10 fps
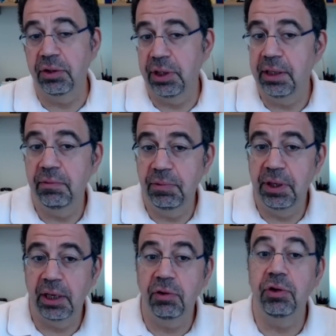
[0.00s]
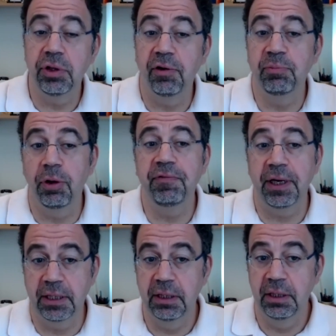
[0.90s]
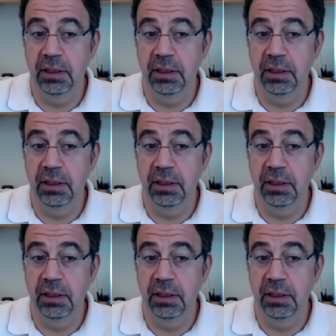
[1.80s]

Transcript: So then we're not going to have perfect